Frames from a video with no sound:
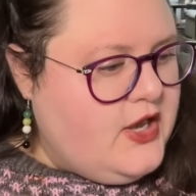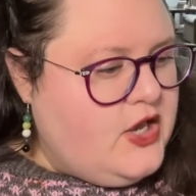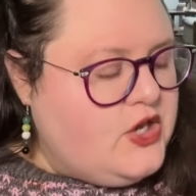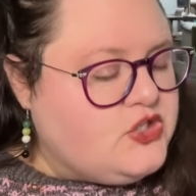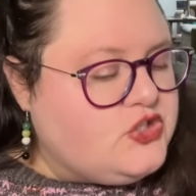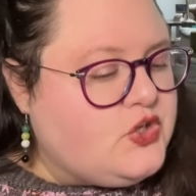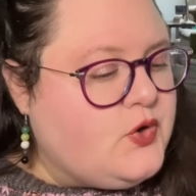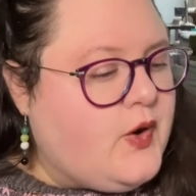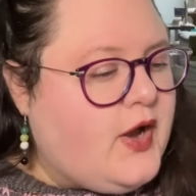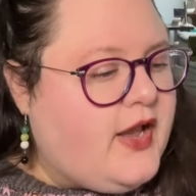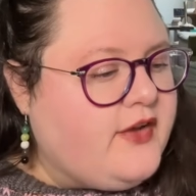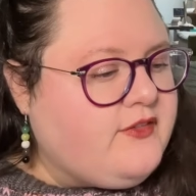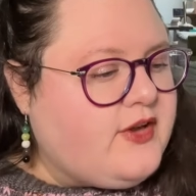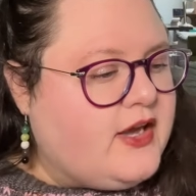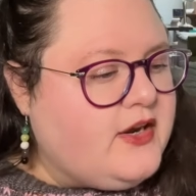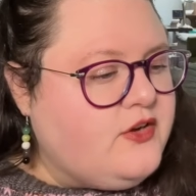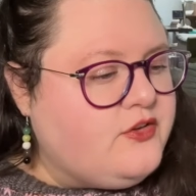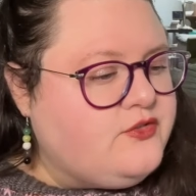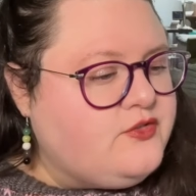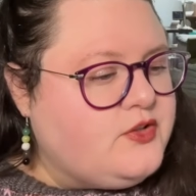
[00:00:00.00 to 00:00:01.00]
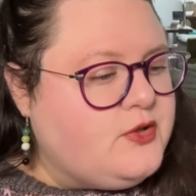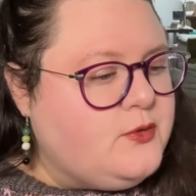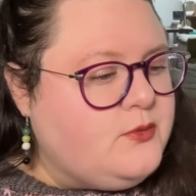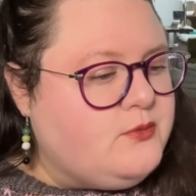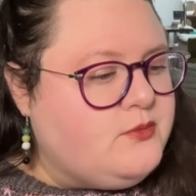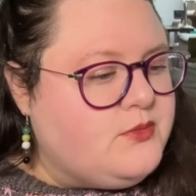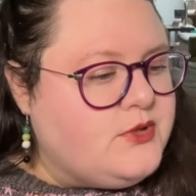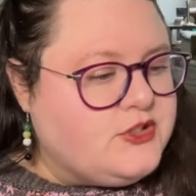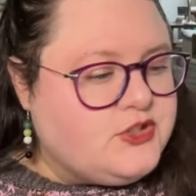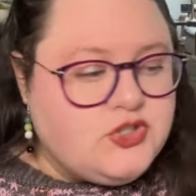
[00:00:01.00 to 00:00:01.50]
So I've got a few
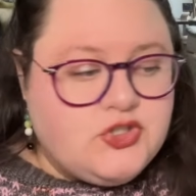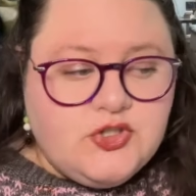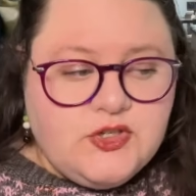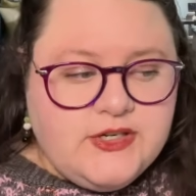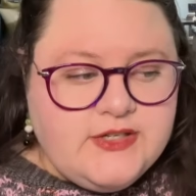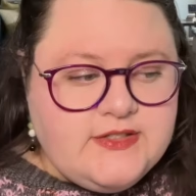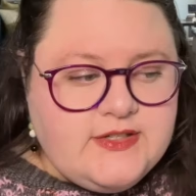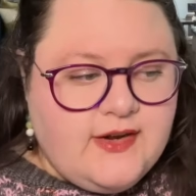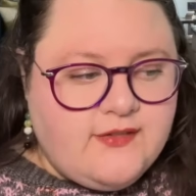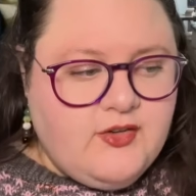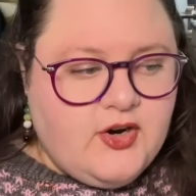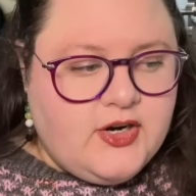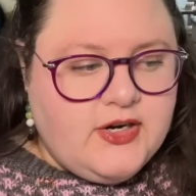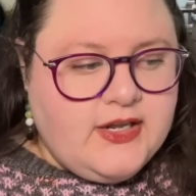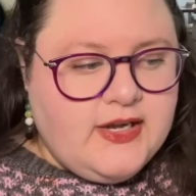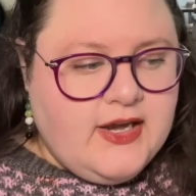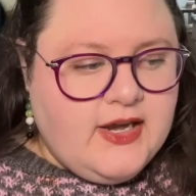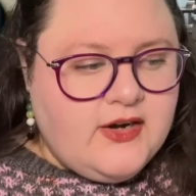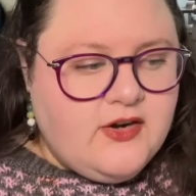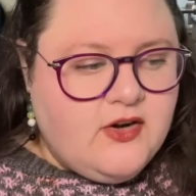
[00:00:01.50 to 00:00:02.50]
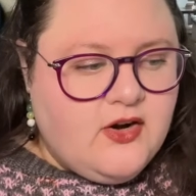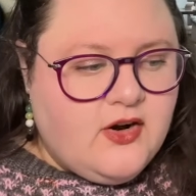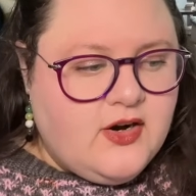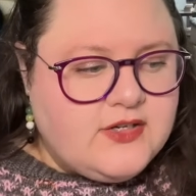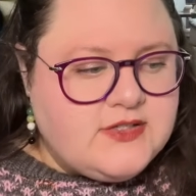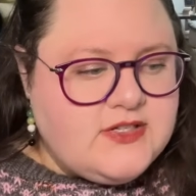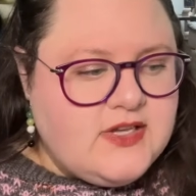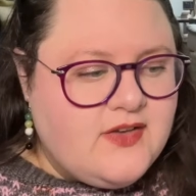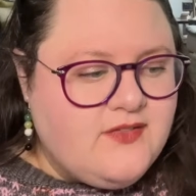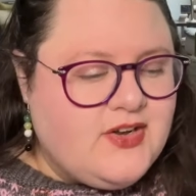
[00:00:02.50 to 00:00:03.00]
mysteries I've already gotten
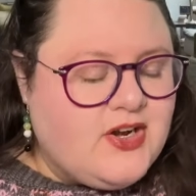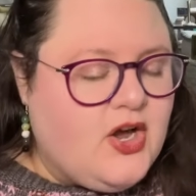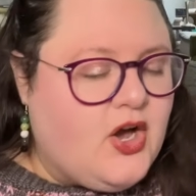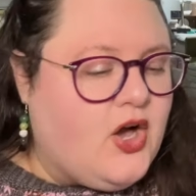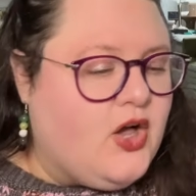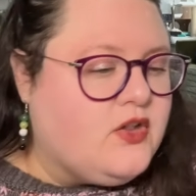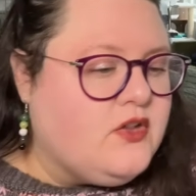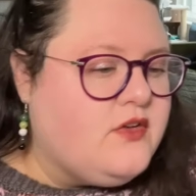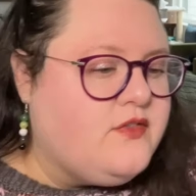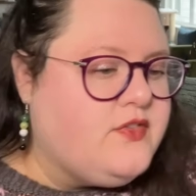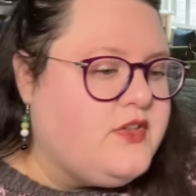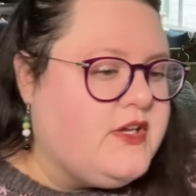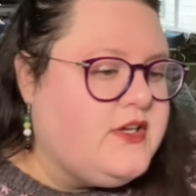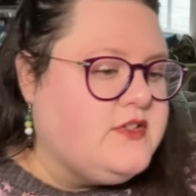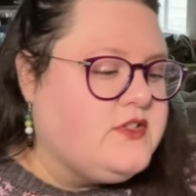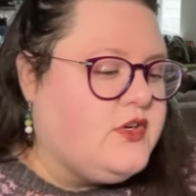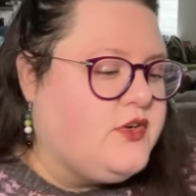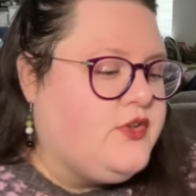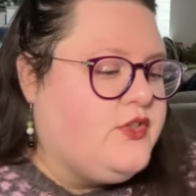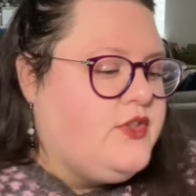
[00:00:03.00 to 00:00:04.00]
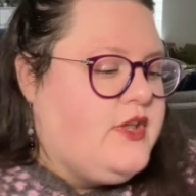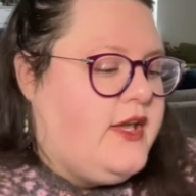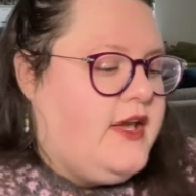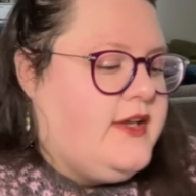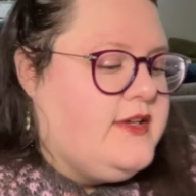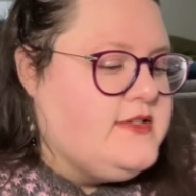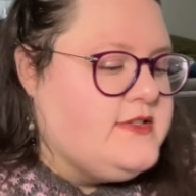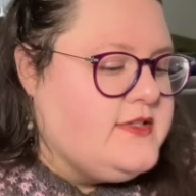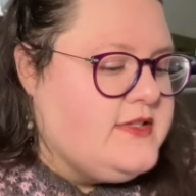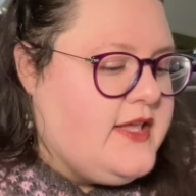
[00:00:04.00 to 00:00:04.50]
arcs of, and all of these are
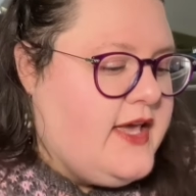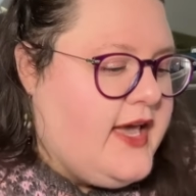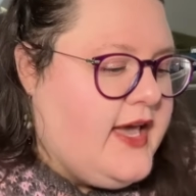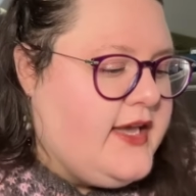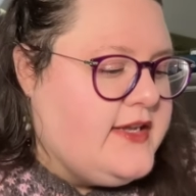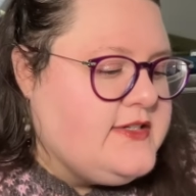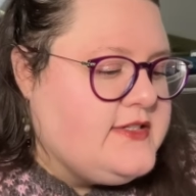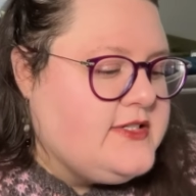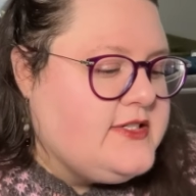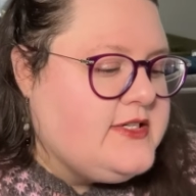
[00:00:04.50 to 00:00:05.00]
things that